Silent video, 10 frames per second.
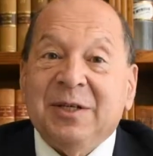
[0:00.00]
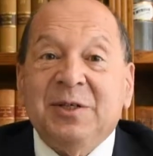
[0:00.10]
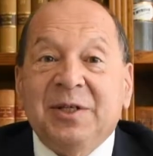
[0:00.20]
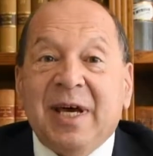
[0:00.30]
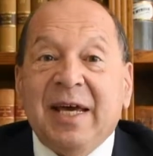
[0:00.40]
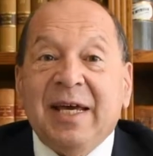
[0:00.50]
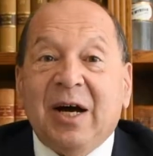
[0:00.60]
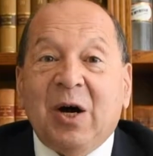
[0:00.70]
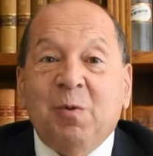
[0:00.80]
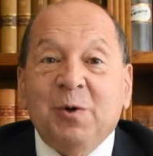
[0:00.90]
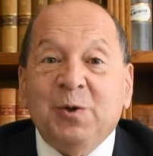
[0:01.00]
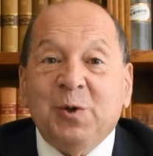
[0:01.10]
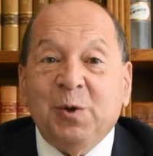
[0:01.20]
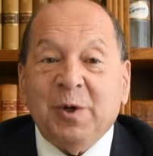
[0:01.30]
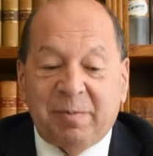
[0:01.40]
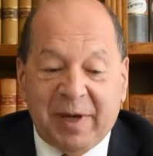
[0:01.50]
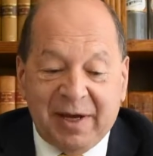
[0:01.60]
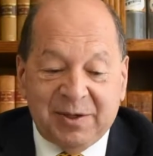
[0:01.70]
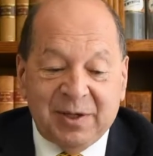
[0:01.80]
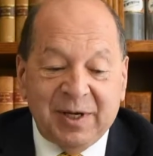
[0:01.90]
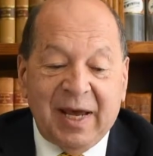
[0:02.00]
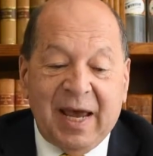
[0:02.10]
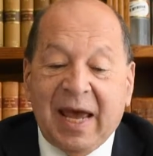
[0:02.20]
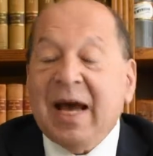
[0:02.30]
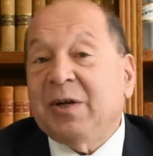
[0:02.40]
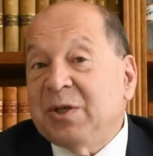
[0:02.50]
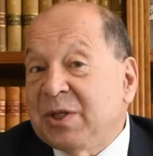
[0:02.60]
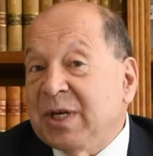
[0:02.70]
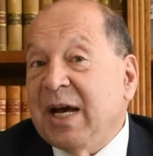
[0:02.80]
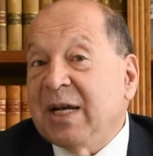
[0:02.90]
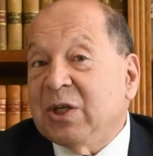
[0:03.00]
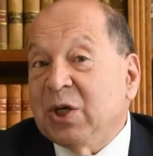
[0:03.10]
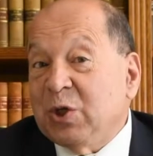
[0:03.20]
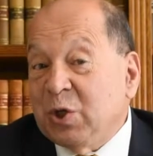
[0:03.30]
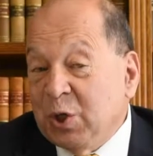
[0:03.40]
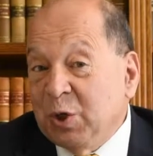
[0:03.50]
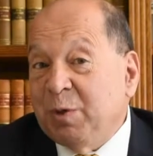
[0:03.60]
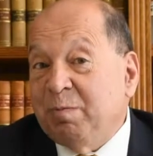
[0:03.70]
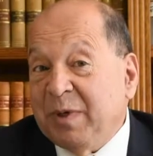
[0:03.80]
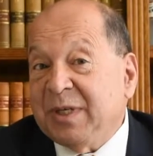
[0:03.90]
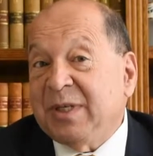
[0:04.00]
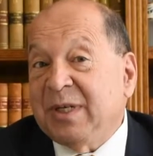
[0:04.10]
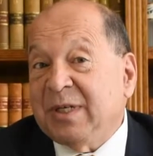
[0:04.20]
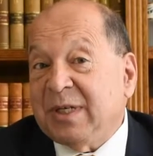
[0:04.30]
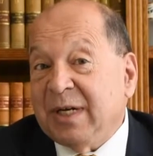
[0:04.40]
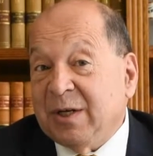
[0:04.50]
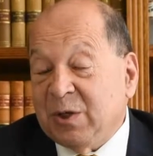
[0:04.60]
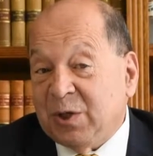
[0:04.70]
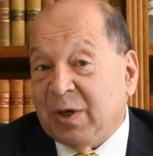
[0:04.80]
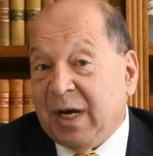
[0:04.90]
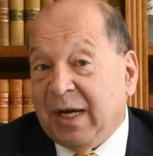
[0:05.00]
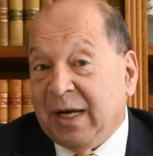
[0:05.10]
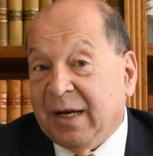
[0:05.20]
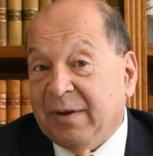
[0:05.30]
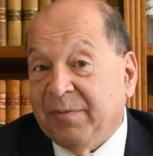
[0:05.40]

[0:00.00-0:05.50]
Today I want to talk about how to start a tour business in Australia.